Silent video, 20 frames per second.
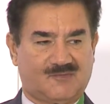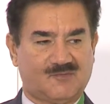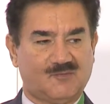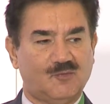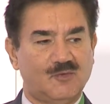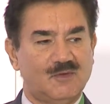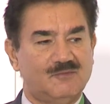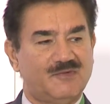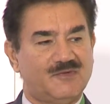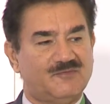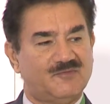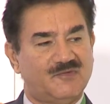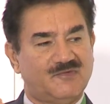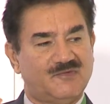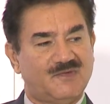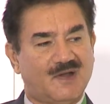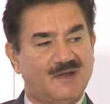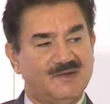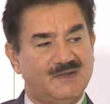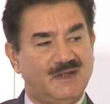school which was
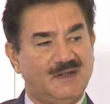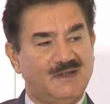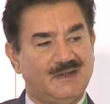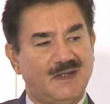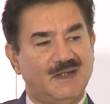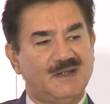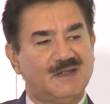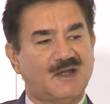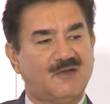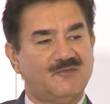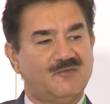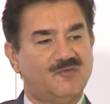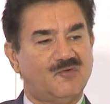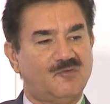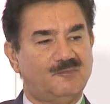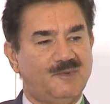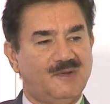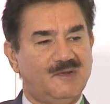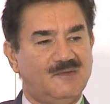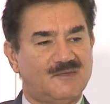charging 10,000
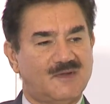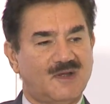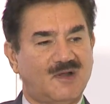rupees,